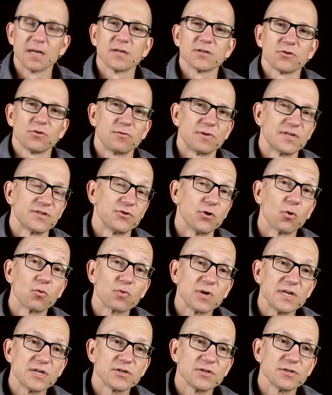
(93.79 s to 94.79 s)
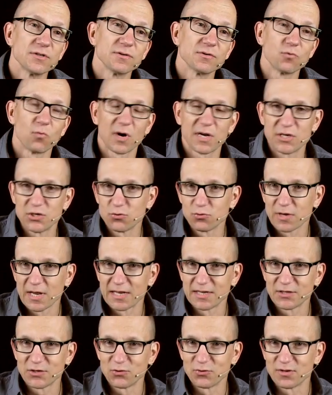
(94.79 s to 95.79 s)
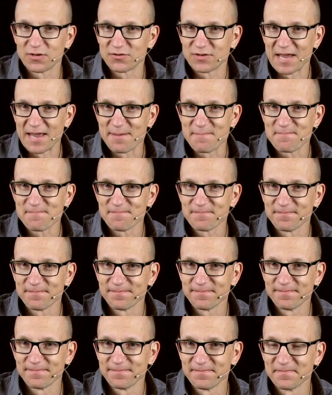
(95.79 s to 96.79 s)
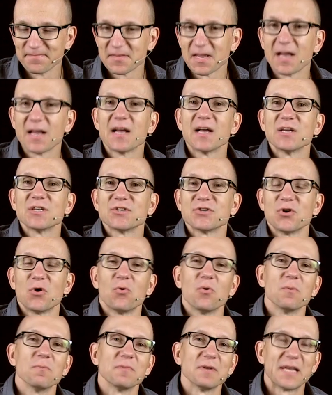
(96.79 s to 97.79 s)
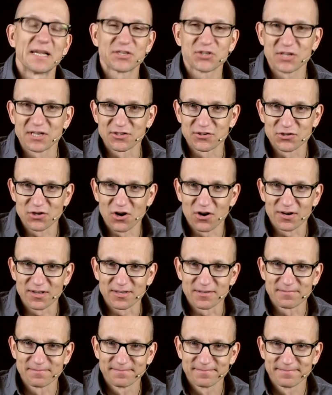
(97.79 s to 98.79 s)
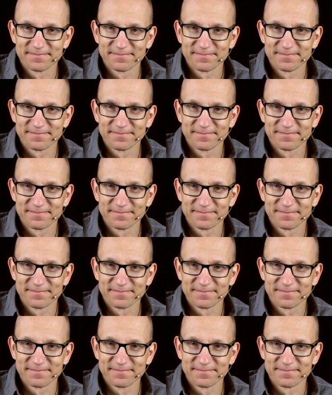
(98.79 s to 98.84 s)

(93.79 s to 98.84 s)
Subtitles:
So there is no reason why you can't do the same. So let's get started.